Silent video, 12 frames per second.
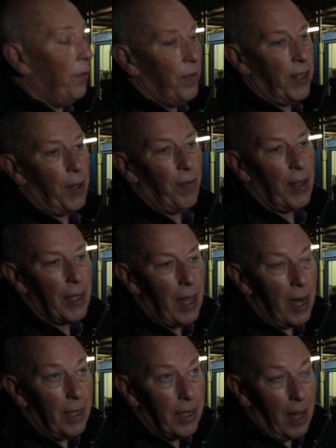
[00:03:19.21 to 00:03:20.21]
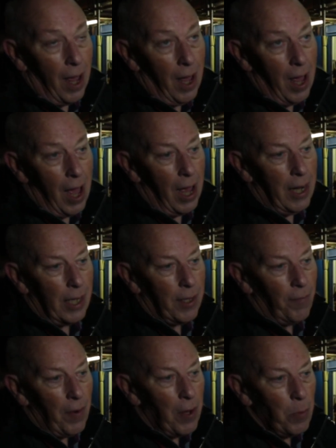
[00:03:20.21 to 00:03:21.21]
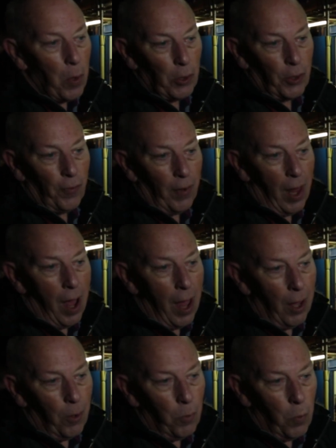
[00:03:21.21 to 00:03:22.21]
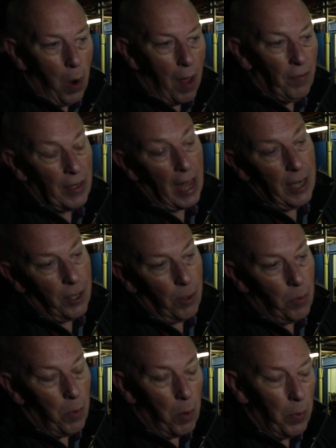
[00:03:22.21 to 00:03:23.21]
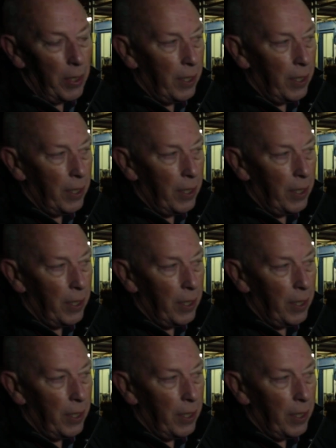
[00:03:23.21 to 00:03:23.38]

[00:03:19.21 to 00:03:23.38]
to the Civic Centre, and it's a very watchful eye on whatever they do and what